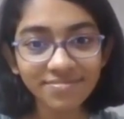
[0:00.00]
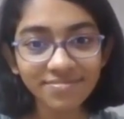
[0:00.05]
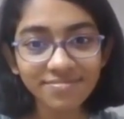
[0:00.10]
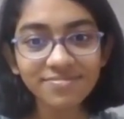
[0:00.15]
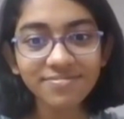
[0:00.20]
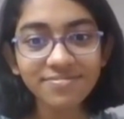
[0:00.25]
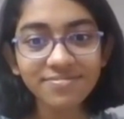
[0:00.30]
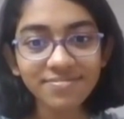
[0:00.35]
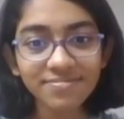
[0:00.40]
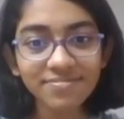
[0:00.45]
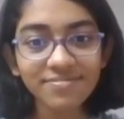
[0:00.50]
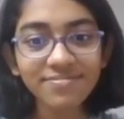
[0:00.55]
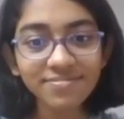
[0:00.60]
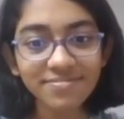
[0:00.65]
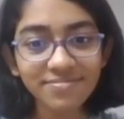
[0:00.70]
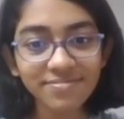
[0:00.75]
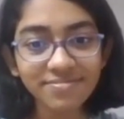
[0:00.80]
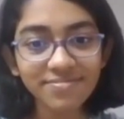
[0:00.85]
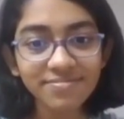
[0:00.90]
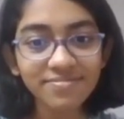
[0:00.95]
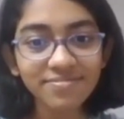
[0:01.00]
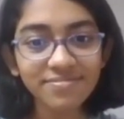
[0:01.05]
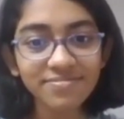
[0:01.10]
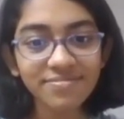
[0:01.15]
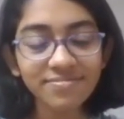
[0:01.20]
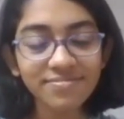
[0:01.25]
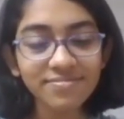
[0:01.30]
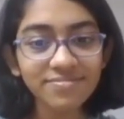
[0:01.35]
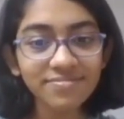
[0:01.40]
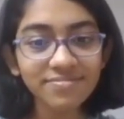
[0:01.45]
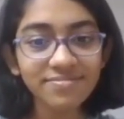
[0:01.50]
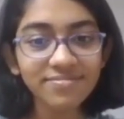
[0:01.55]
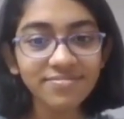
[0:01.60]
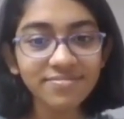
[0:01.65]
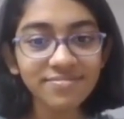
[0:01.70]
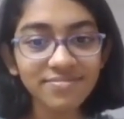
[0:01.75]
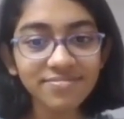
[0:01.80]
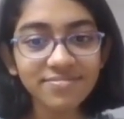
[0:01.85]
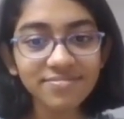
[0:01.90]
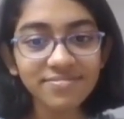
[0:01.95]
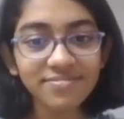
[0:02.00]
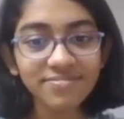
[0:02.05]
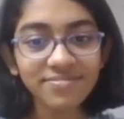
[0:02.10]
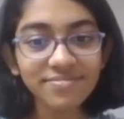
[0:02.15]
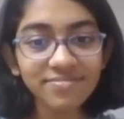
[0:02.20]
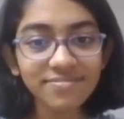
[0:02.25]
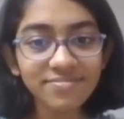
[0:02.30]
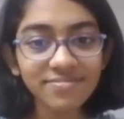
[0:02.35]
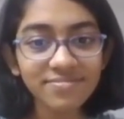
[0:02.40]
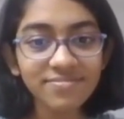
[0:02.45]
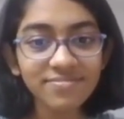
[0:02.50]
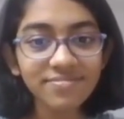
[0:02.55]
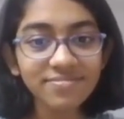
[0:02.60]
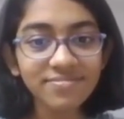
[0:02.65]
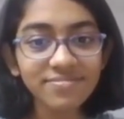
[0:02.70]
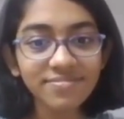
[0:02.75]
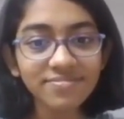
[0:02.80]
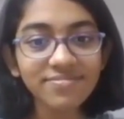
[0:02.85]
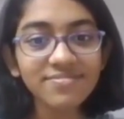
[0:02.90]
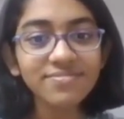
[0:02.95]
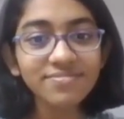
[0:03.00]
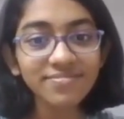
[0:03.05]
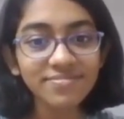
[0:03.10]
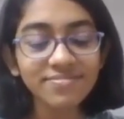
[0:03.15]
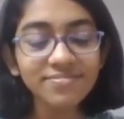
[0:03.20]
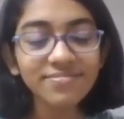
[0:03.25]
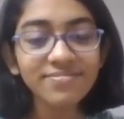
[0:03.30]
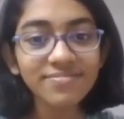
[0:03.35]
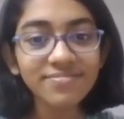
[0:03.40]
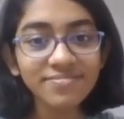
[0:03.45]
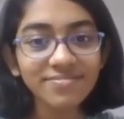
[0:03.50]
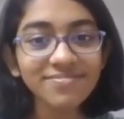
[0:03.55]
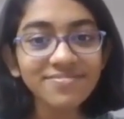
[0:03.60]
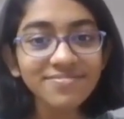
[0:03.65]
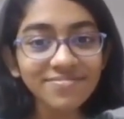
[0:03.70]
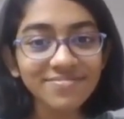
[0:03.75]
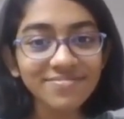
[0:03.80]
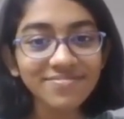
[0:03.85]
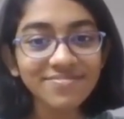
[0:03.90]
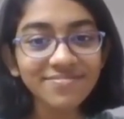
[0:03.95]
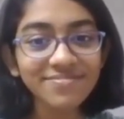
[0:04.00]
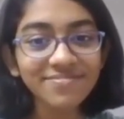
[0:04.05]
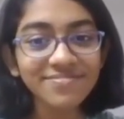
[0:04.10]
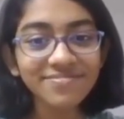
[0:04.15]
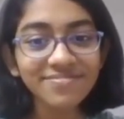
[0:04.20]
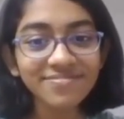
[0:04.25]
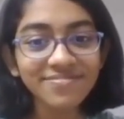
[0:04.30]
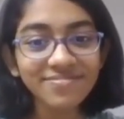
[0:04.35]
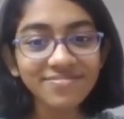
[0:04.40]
[no speech]